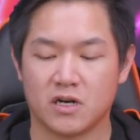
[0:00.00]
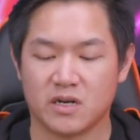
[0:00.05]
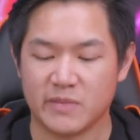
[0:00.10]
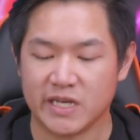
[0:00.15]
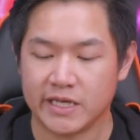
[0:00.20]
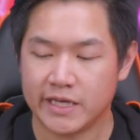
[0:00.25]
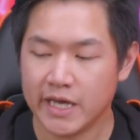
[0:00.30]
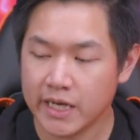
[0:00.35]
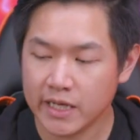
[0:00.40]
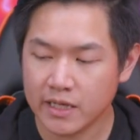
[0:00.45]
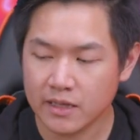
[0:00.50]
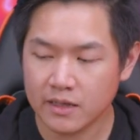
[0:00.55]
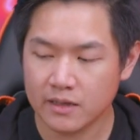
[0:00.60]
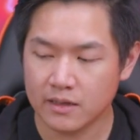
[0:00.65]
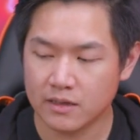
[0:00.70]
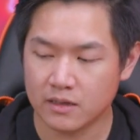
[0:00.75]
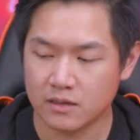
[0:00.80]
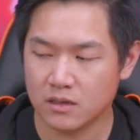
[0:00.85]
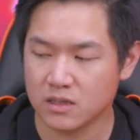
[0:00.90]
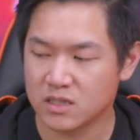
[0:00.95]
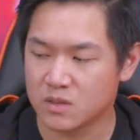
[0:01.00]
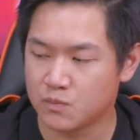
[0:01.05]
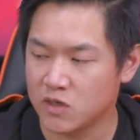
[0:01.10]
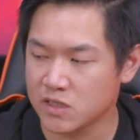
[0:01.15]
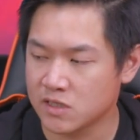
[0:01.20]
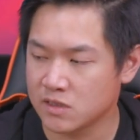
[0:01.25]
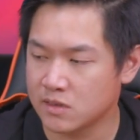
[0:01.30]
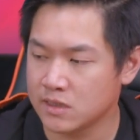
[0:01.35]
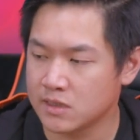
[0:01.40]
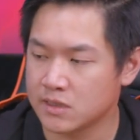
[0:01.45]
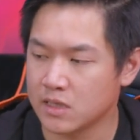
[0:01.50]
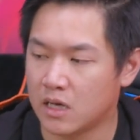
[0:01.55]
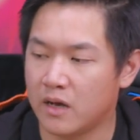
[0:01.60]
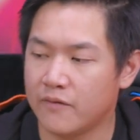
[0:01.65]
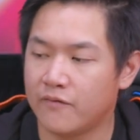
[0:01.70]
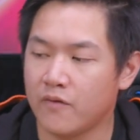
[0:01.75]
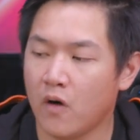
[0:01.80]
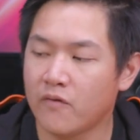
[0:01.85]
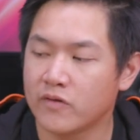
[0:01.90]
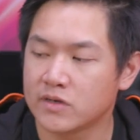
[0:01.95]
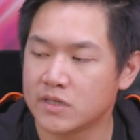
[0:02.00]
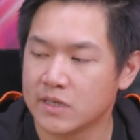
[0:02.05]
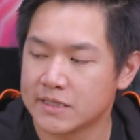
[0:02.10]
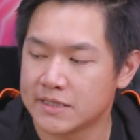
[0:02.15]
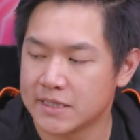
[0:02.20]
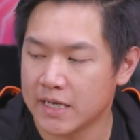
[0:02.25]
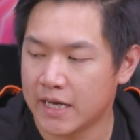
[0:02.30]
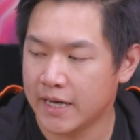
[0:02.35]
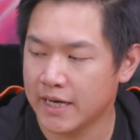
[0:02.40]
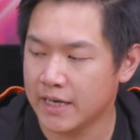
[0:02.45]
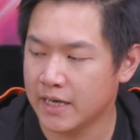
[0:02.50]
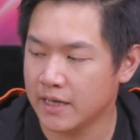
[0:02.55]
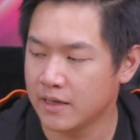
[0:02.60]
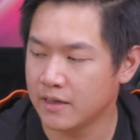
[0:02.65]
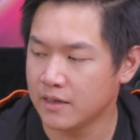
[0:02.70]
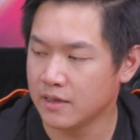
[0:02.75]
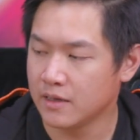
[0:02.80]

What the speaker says: going to be getting. Let's push this off over to the side.